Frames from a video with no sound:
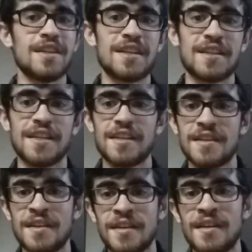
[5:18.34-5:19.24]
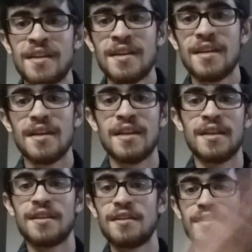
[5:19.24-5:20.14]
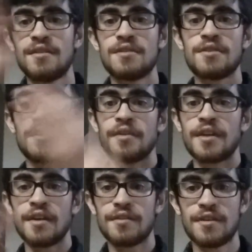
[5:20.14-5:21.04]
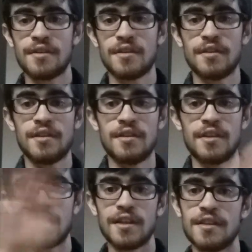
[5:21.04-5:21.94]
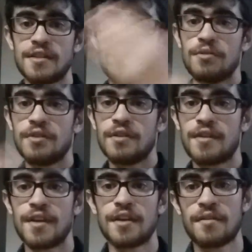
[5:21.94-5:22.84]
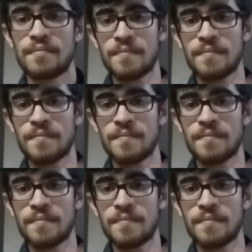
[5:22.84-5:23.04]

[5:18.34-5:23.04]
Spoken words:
like that. And string them together, and you get this cool little thing.